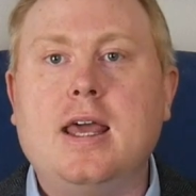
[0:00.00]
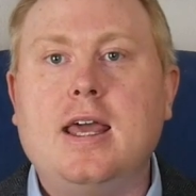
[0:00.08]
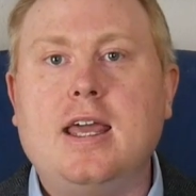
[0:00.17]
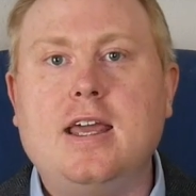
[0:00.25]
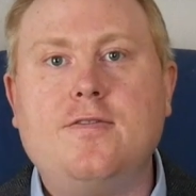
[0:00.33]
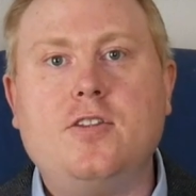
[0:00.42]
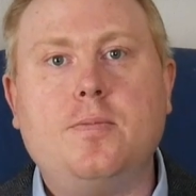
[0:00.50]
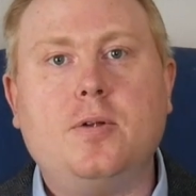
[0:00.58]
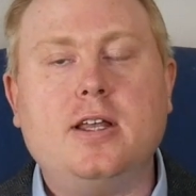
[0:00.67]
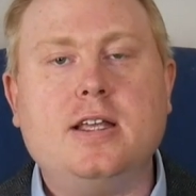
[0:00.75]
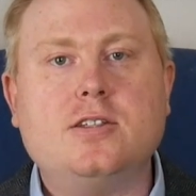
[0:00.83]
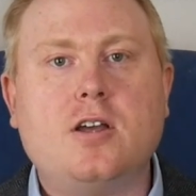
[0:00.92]
If the
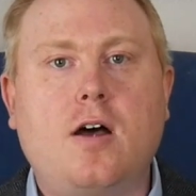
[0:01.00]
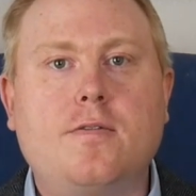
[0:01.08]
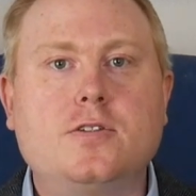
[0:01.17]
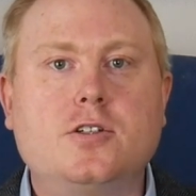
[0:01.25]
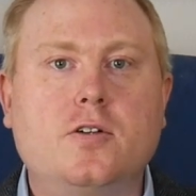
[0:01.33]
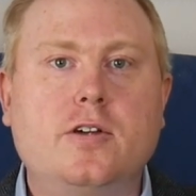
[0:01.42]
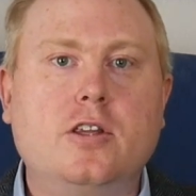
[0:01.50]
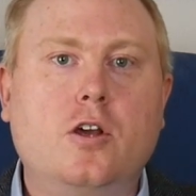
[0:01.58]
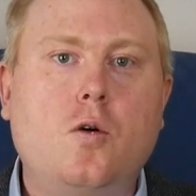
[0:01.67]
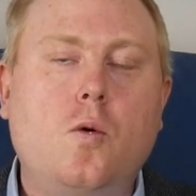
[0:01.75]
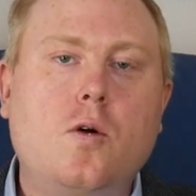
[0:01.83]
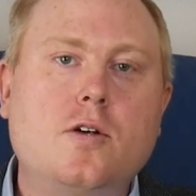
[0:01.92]
police officer in the
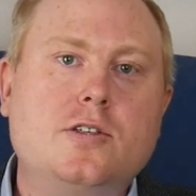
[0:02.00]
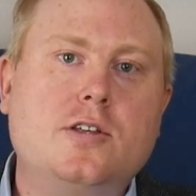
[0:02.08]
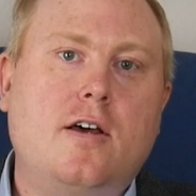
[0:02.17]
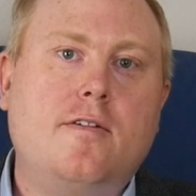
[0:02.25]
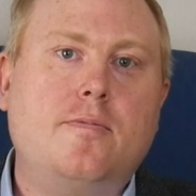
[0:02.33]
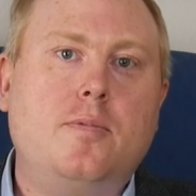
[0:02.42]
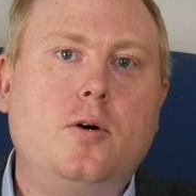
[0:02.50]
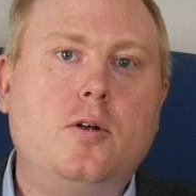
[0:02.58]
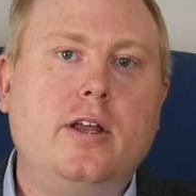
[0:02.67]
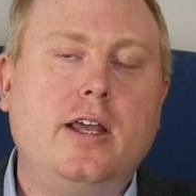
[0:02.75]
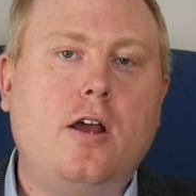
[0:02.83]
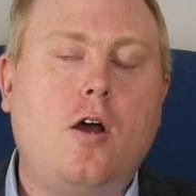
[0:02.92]
course of
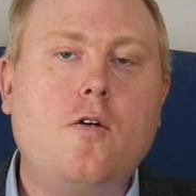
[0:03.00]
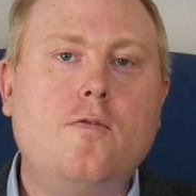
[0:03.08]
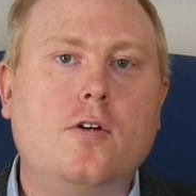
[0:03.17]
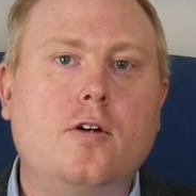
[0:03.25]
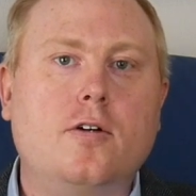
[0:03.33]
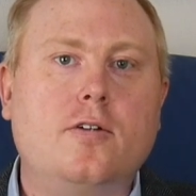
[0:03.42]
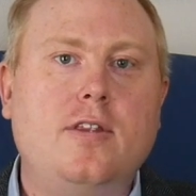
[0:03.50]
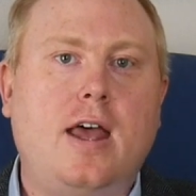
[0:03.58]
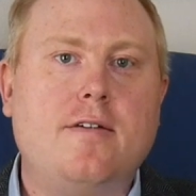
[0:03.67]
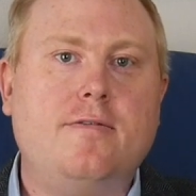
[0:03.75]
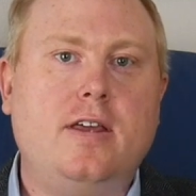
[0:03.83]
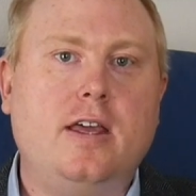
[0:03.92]
pulling over
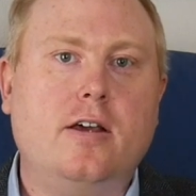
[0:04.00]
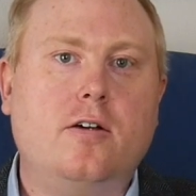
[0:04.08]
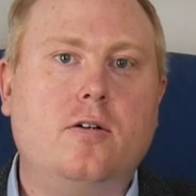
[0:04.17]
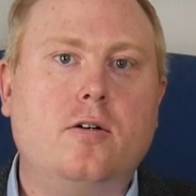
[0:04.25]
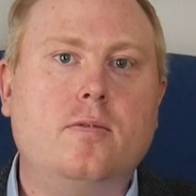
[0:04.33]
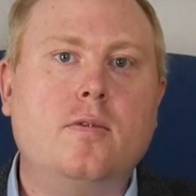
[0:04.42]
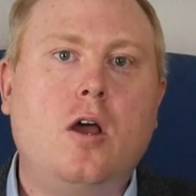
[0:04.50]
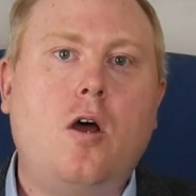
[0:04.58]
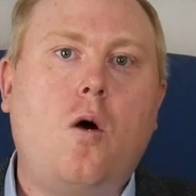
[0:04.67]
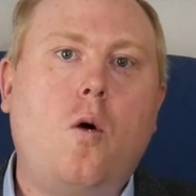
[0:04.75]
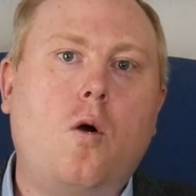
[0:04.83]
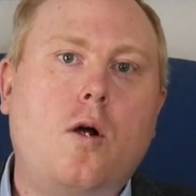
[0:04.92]
that vehicle
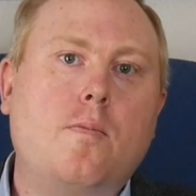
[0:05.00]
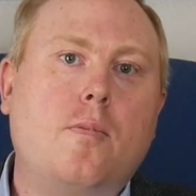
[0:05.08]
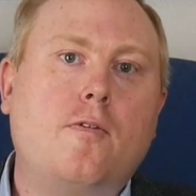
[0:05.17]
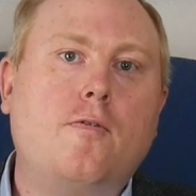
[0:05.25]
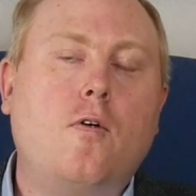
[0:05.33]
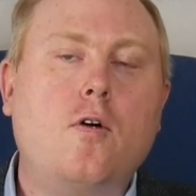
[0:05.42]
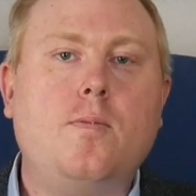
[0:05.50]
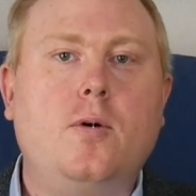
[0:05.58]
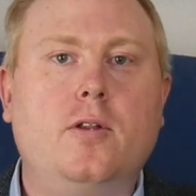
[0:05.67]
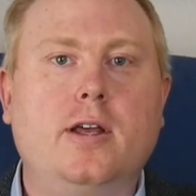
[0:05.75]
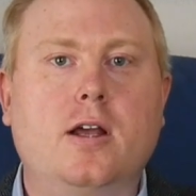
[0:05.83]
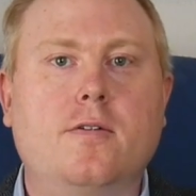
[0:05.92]
or before
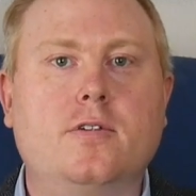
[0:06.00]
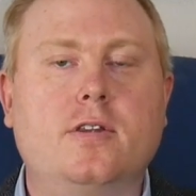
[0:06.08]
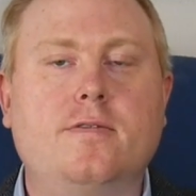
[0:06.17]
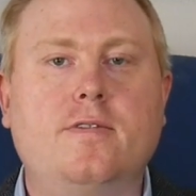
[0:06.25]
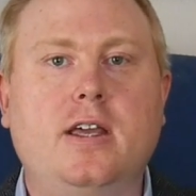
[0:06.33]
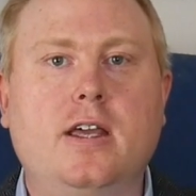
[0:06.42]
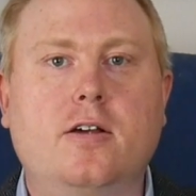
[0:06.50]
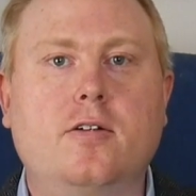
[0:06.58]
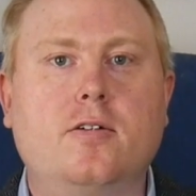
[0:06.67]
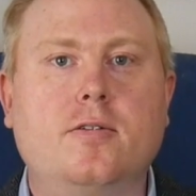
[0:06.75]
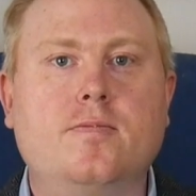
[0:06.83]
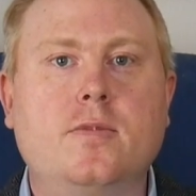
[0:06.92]
pulling over the
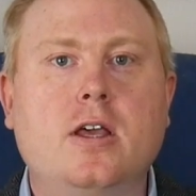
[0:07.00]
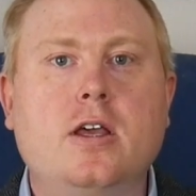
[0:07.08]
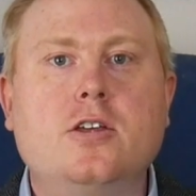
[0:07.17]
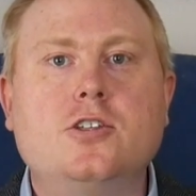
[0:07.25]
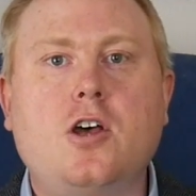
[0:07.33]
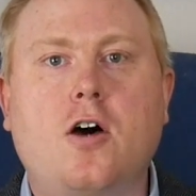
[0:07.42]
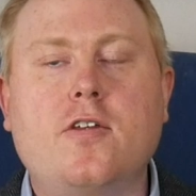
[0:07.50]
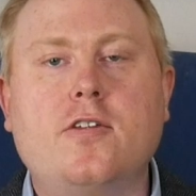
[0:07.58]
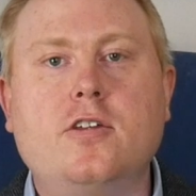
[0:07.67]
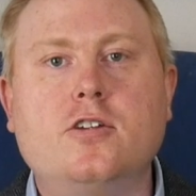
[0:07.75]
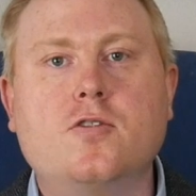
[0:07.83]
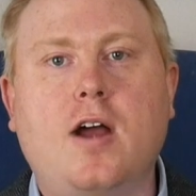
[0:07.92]
vehicle saw
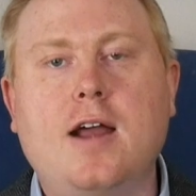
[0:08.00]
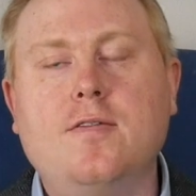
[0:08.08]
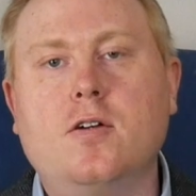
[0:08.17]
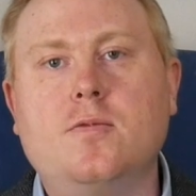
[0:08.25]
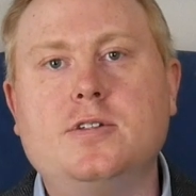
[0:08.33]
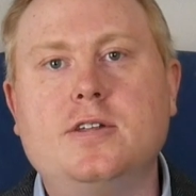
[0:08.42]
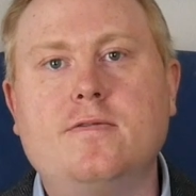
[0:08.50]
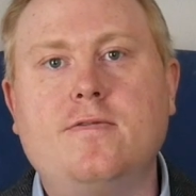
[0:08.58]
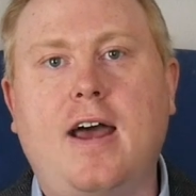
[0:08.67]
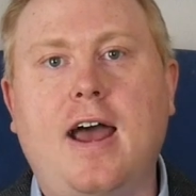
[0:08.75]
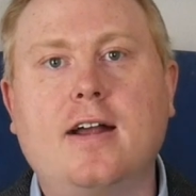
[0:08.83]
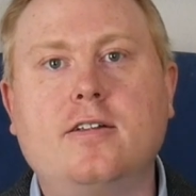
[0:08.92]
that the driver was in
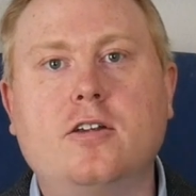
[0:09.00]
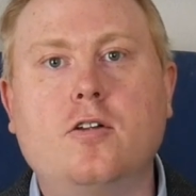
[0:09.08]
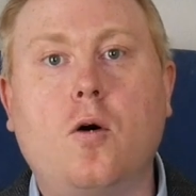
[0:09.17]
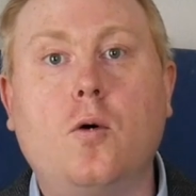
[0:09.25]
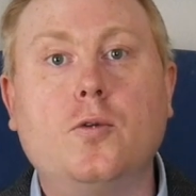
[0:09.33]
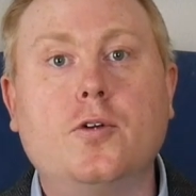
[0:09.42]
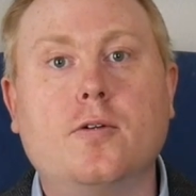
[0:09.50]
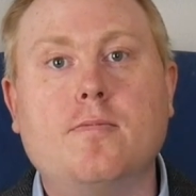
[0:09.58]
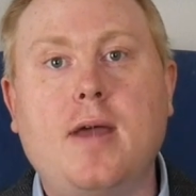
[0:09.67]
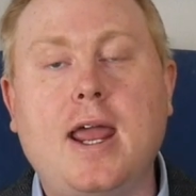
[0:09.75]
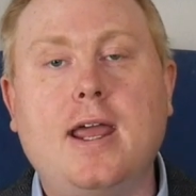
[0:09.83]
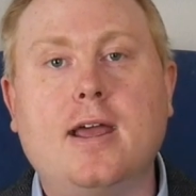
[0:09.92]
fact an older
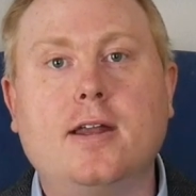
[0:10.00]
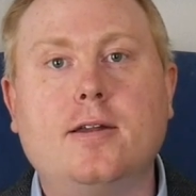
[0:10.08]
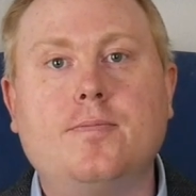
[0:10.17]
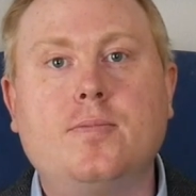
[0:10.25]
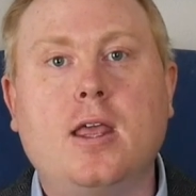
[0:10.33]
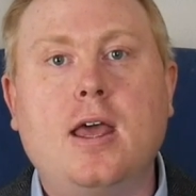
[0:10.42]
man,